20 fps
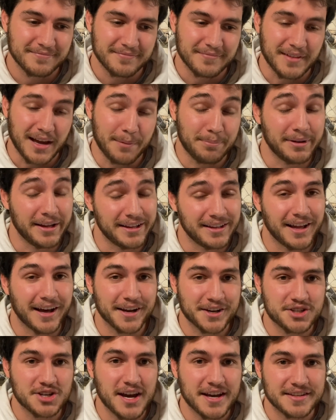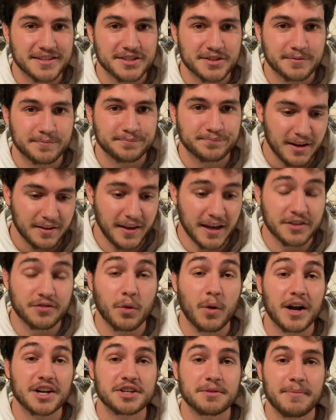I play a lot of chess. Thanks for
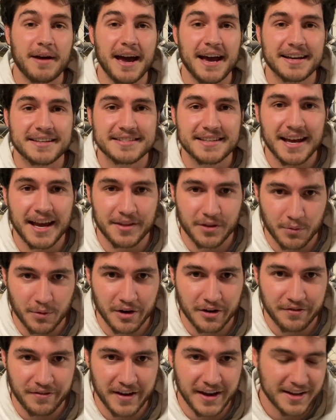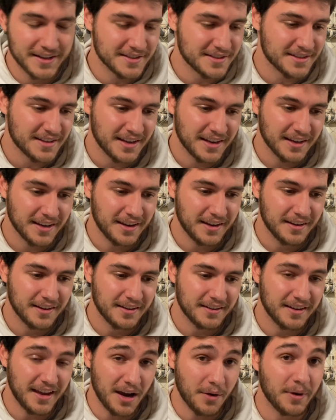watching, Max and the real fans.
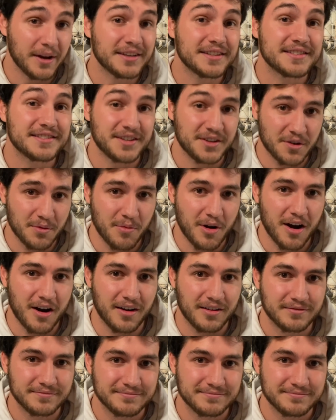Can't wait to see you tomorrow.